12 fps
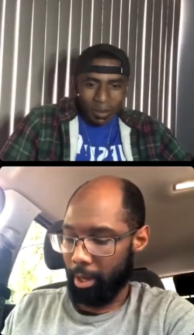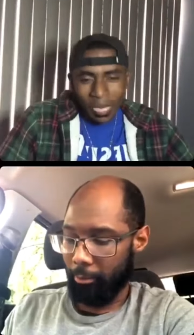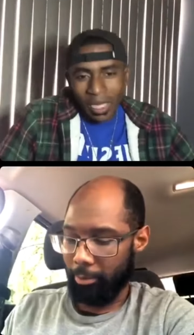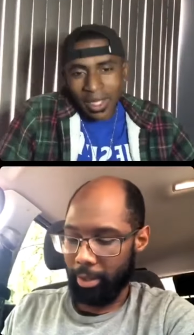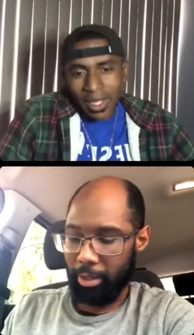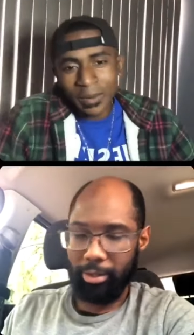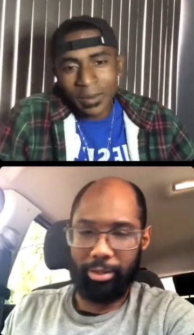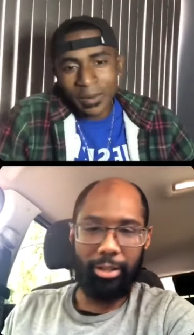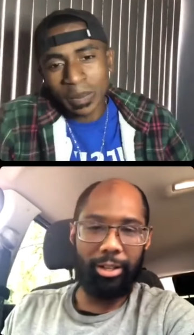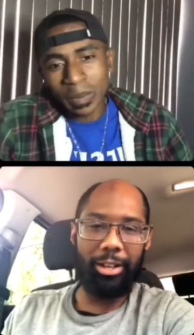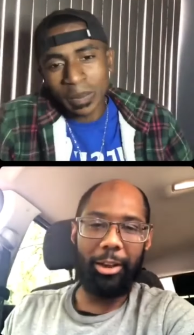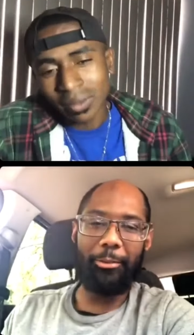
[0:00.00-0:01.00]
Speaker 1: Everything's
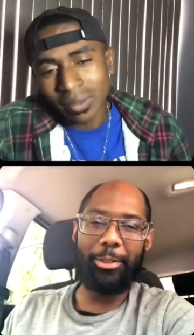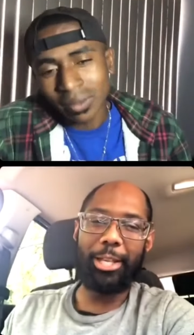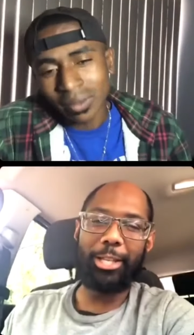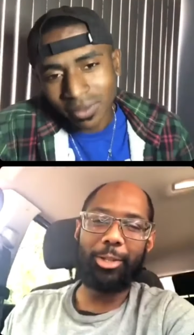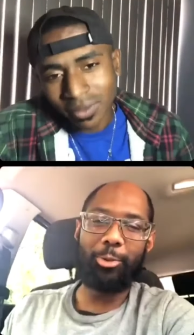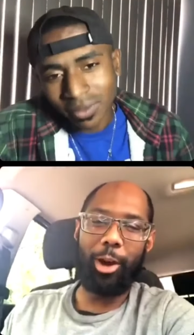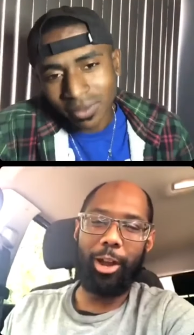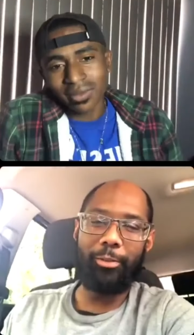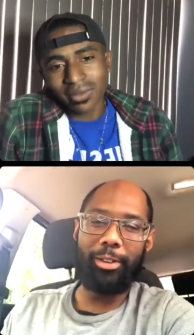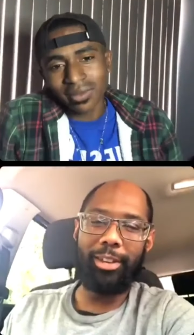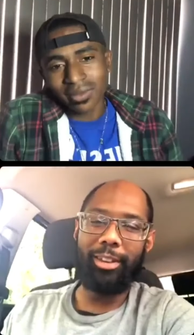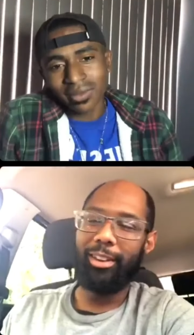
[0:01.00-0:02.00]
good. Everything's
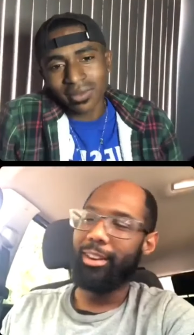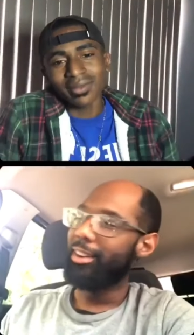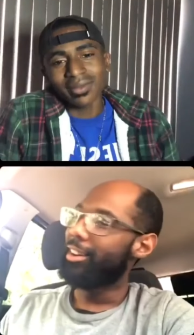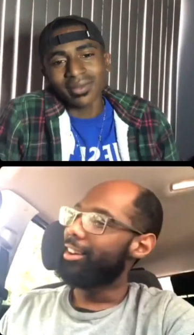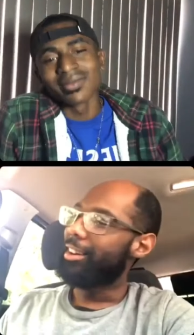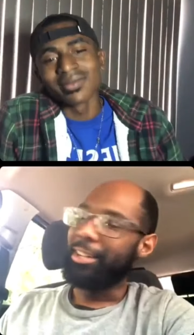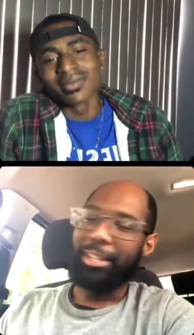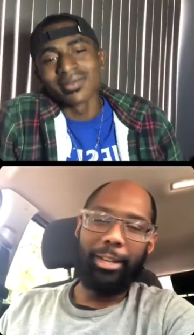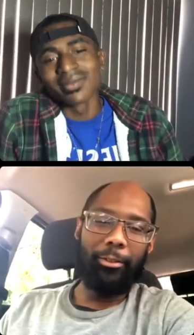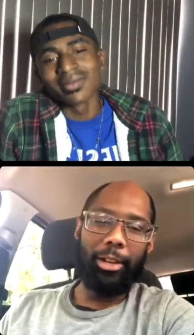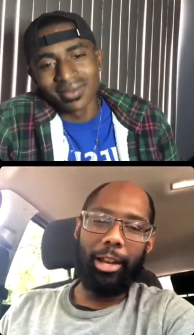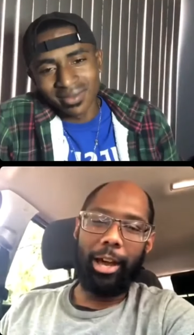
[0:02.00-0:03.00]
gravy.
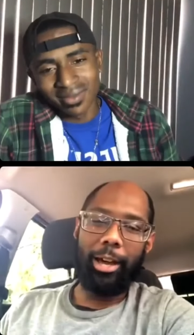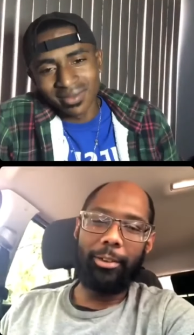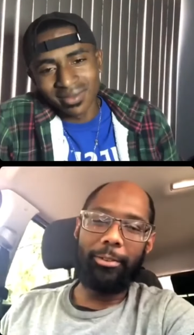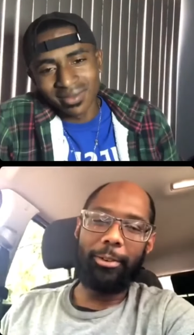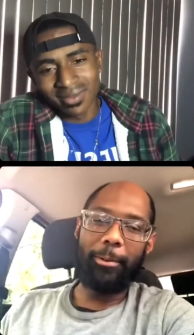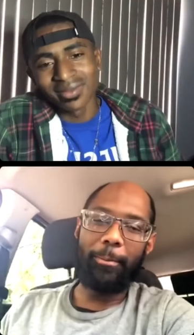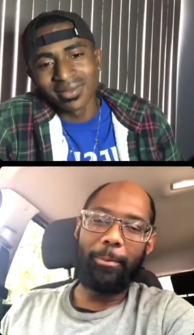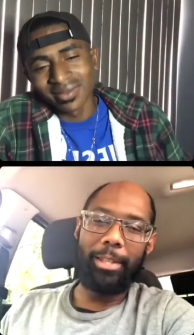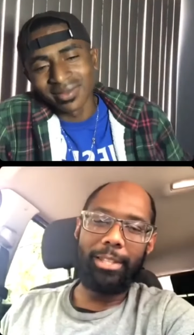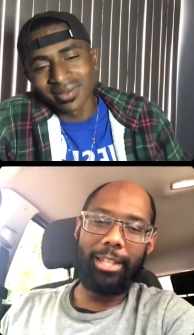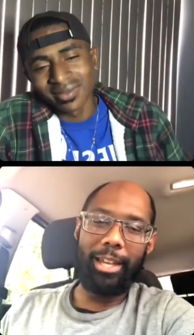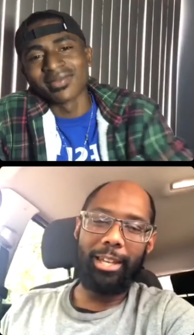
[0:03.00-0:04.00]
Living life,
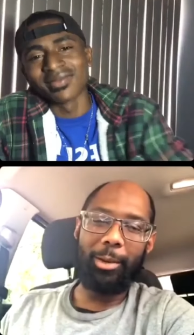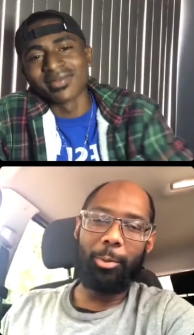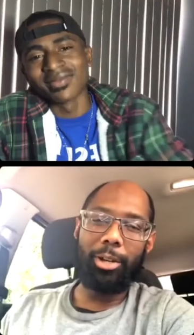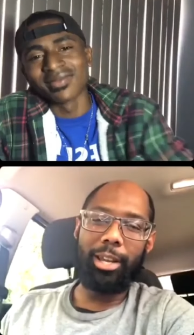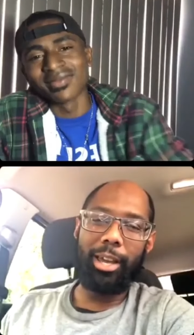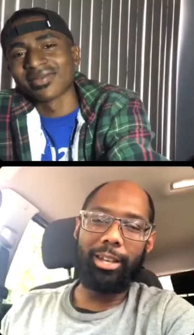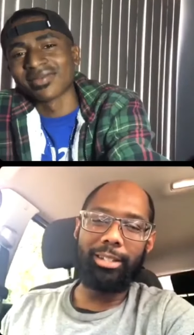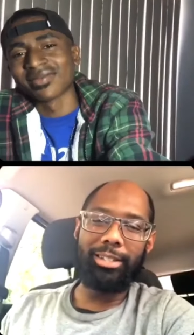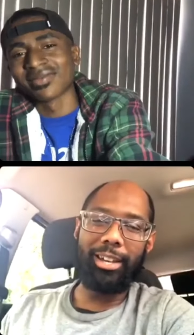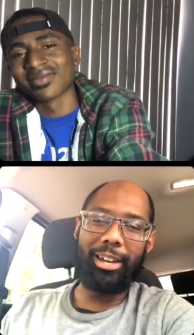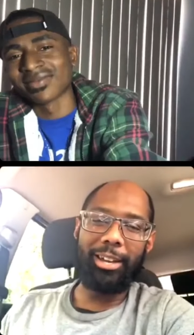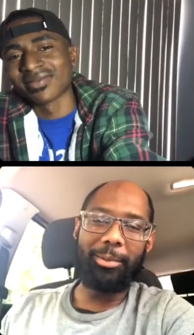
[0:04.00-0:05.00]
taking it one day at a
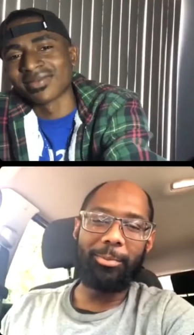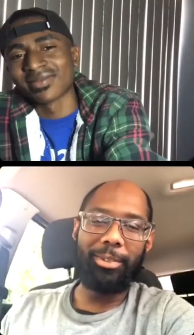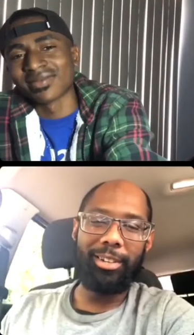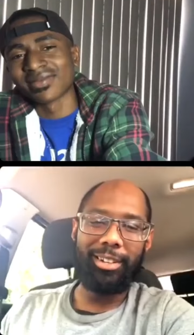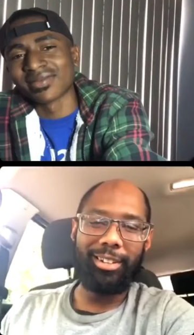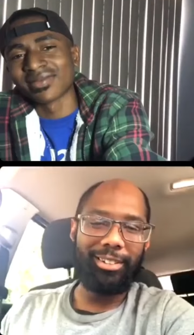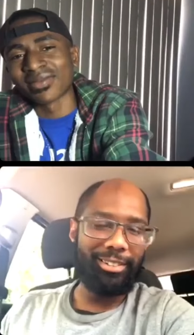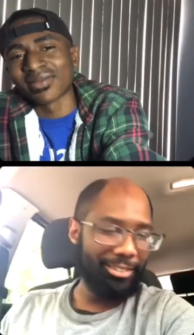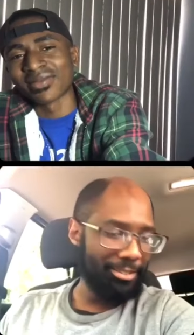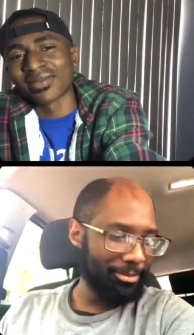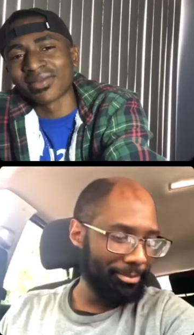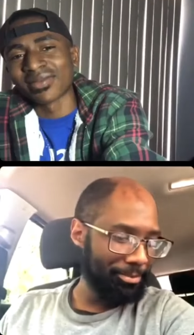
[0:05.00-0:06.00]
time.
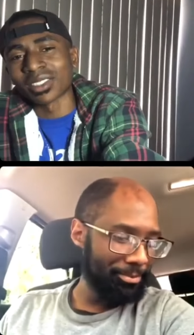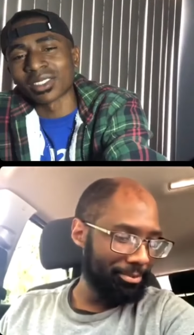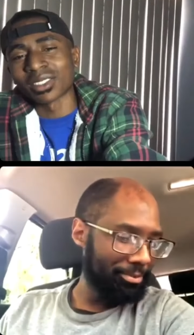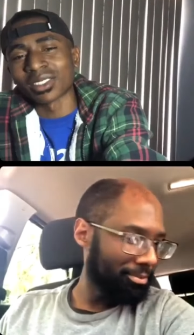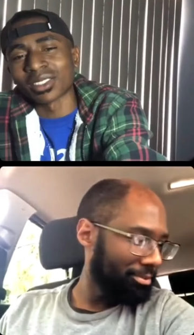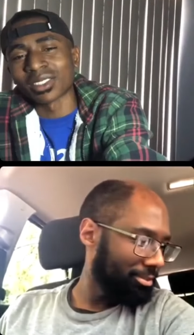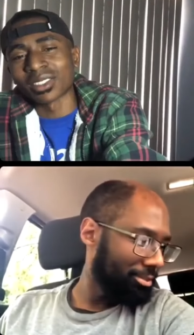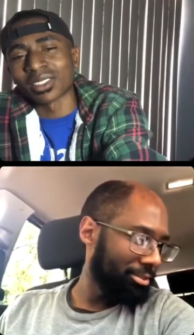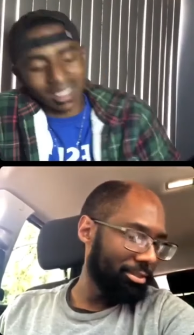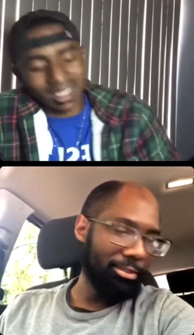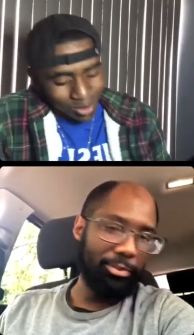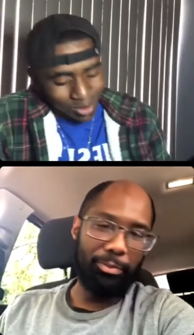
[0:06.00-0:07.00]
Speaker 2: For sure, bro. That's
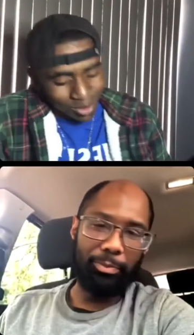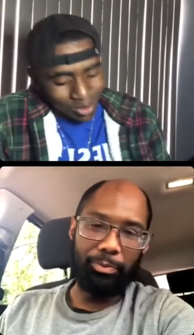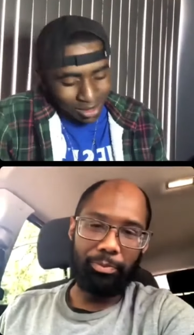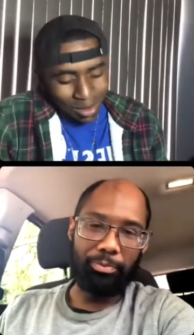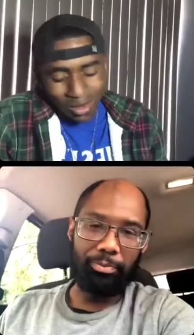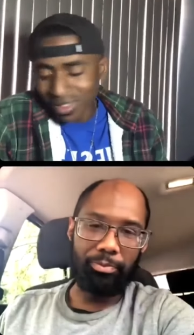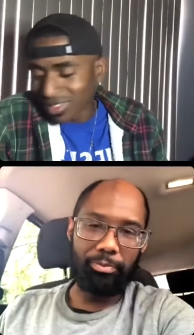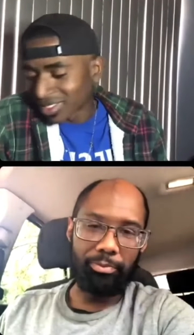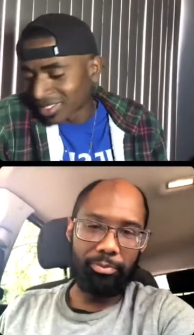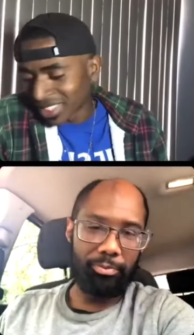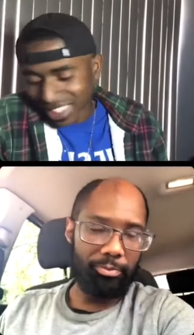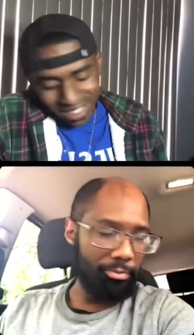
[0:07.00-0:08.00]
all we can do.
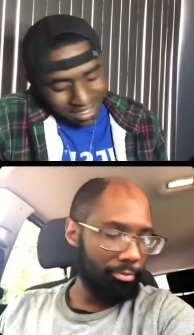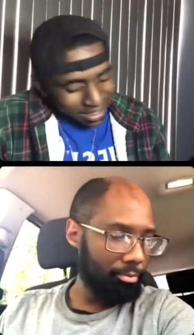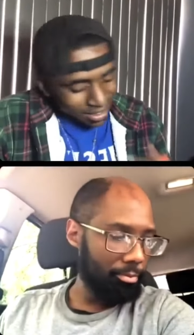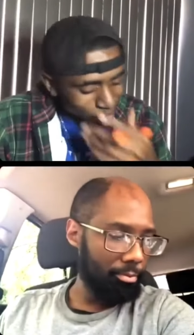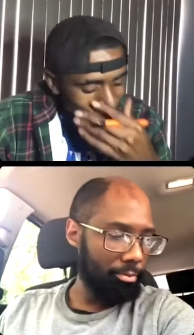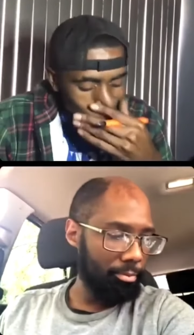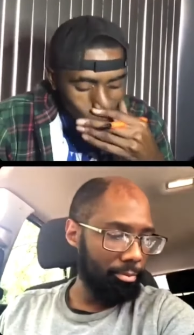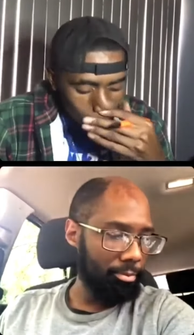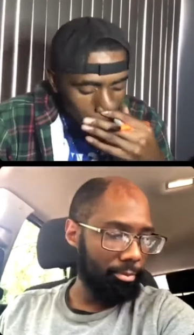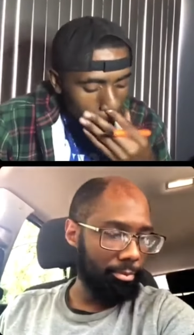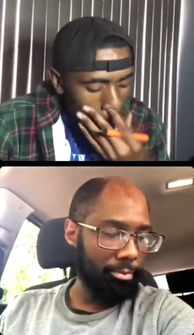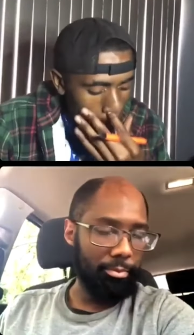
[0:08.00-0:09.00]
You know.
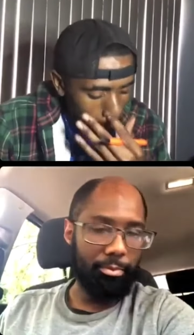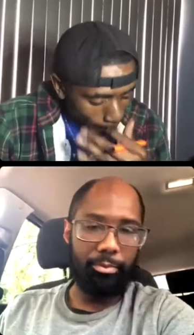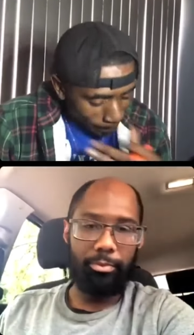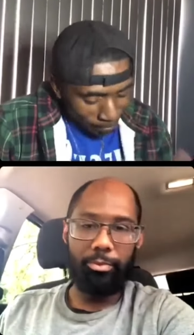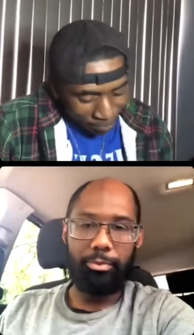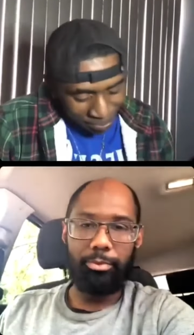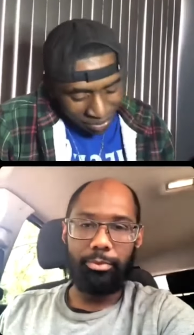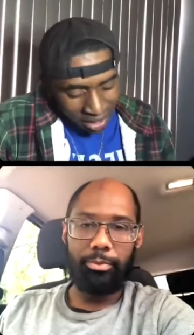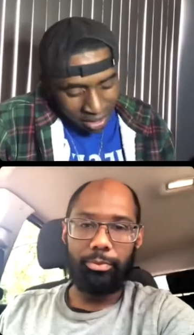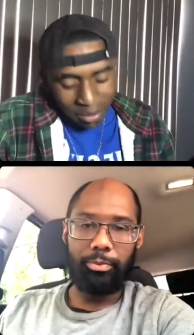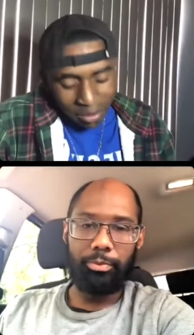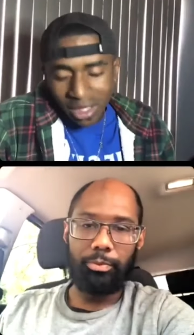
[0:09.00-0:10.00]
Uh,
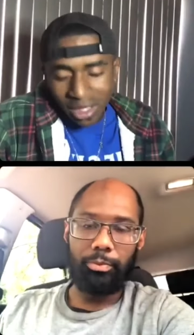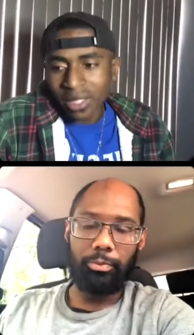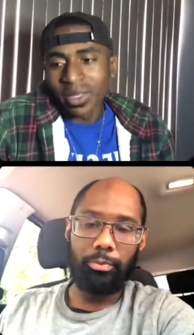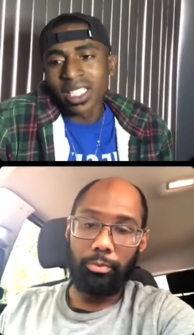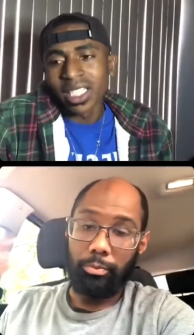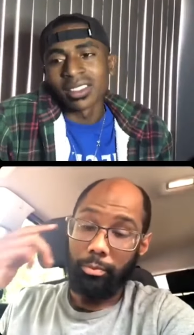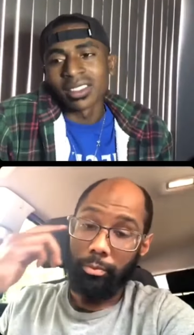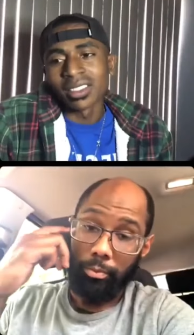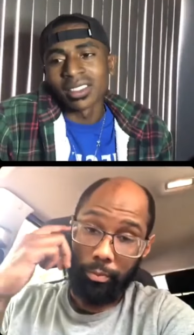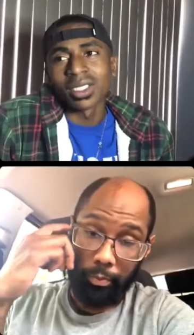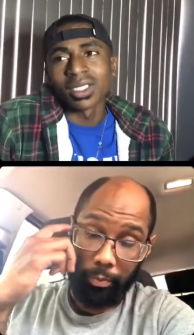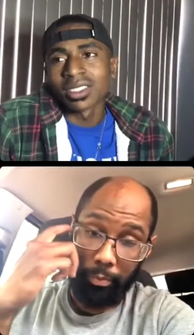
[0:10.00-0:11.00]
but yeah, man, like
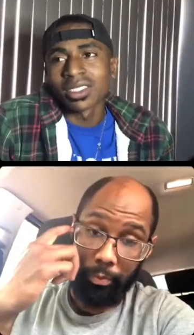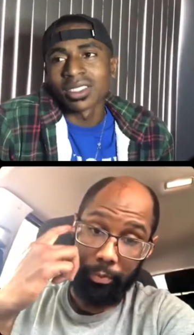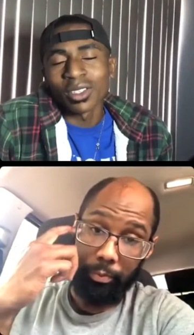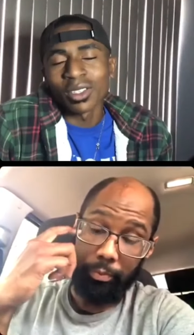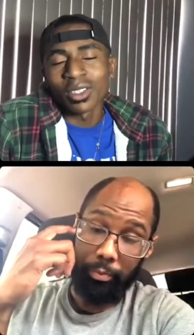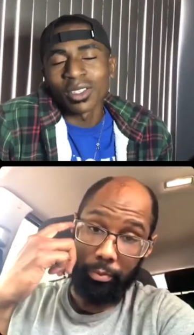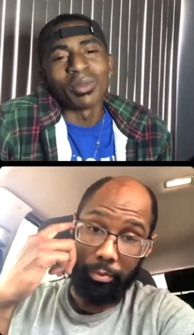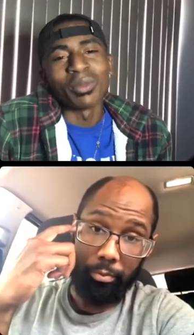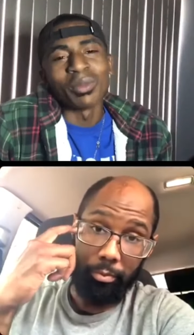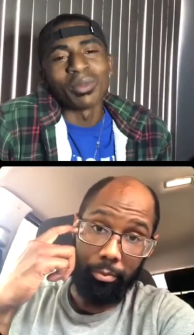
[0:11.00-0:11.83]
we just talk about mental